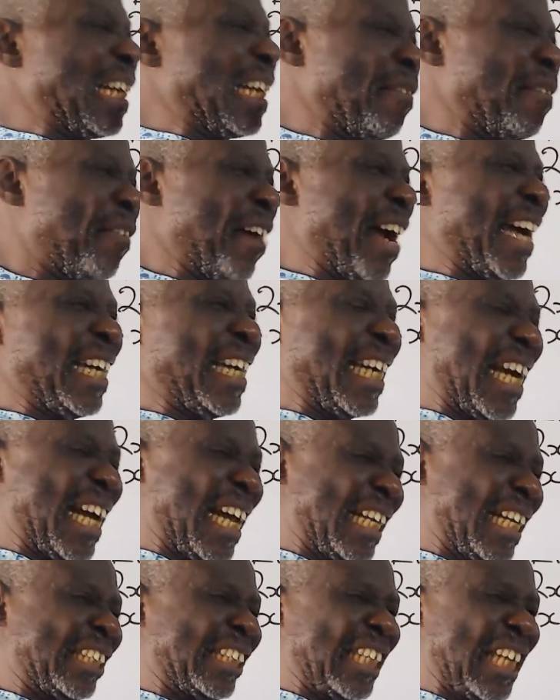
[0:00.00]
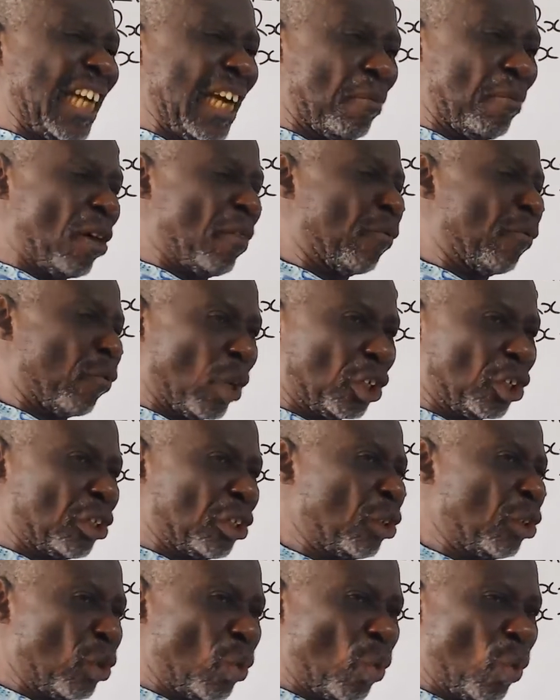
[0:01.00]
divide the LCM of
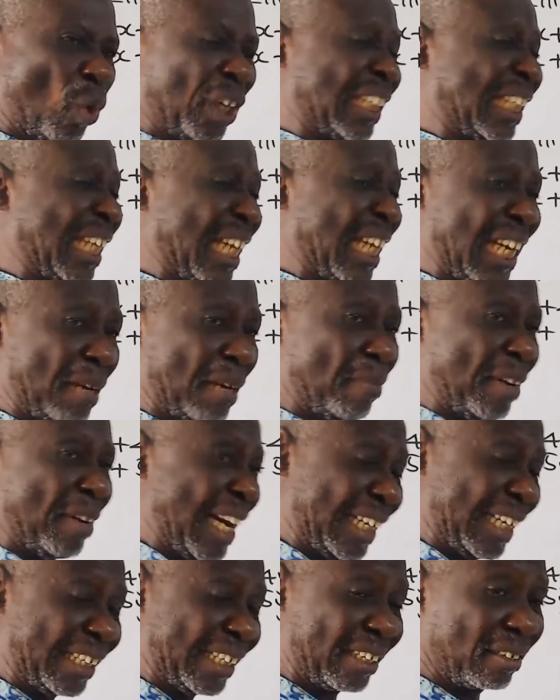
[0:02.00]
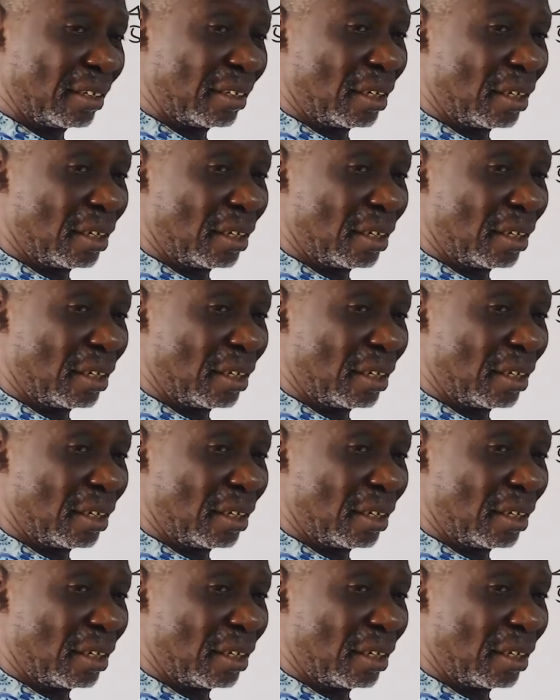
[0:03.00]
what you want to eliminate,